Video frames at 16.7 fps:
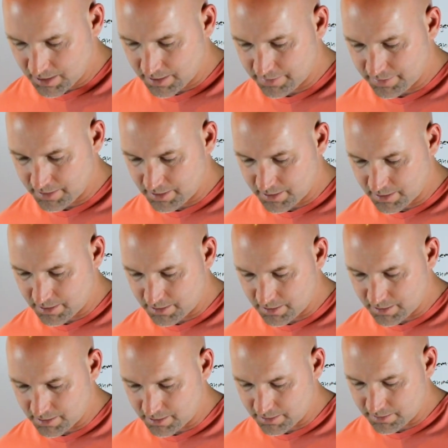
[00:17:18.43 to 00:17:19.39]
and
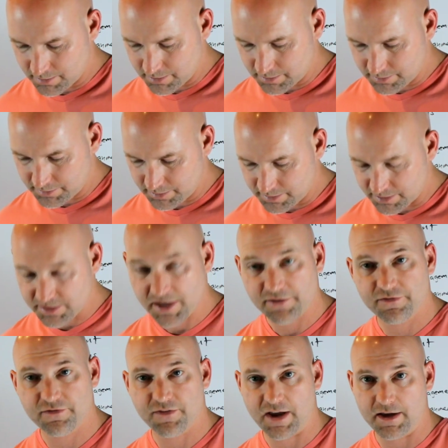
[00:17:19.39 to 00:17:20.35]
then let's see then you
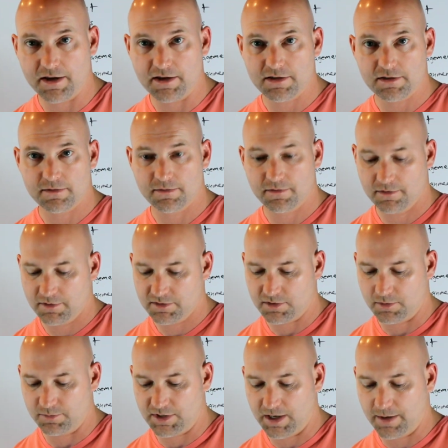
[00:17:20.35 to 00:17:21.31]
have phase
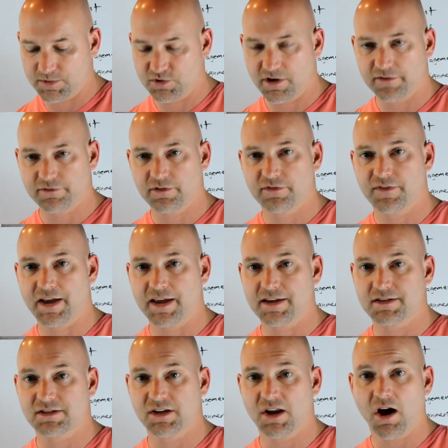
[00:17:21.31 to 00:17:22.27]
sometimes you have a
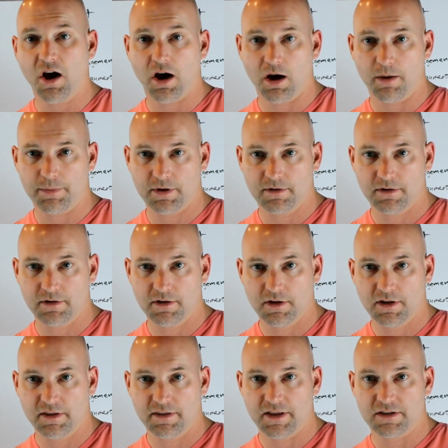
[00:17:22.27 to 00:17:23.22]
phase knob
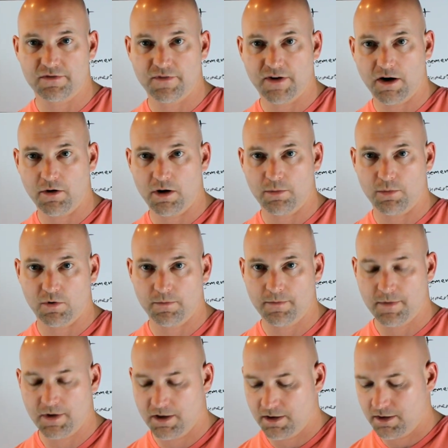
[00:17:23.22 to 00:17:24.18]
that's variable
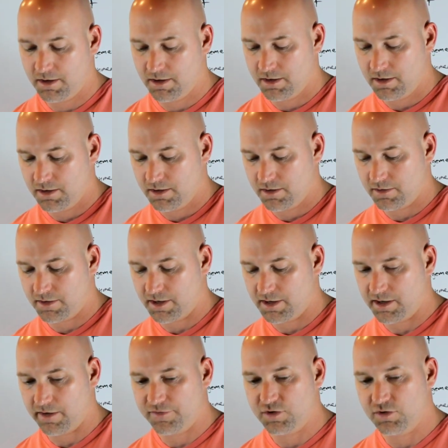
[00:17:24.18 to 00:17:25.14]

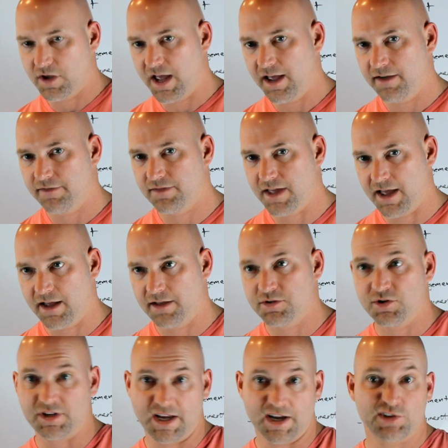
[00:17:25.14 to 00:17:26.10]
Okay, now if you have that,
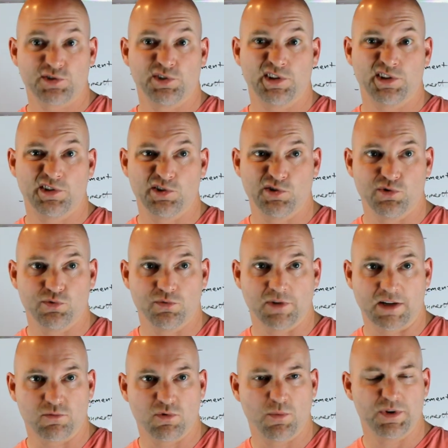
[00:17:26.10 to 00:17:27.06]
you can actually do,
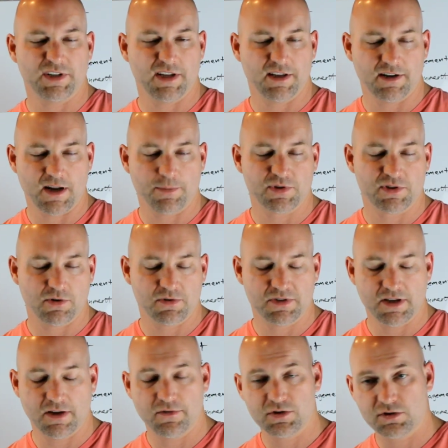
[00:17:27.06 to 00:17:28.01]
like what we did in
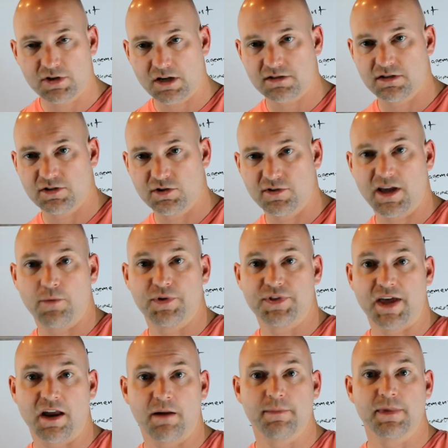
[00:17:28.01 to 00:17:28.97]
episode 7, you actually do that
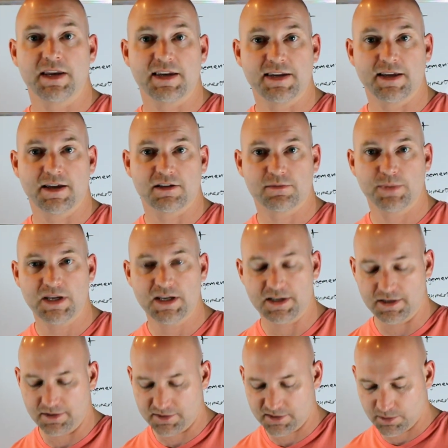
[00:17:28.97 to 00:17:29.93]
without a mini
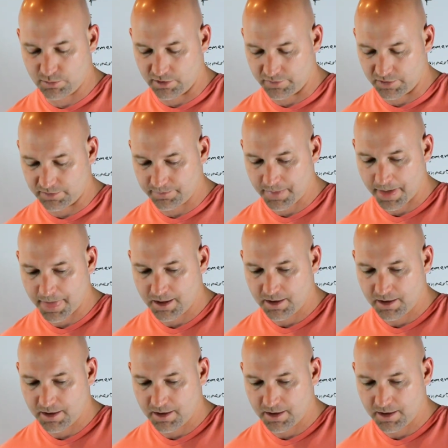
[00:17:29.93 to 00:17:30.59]
DSP, some of it.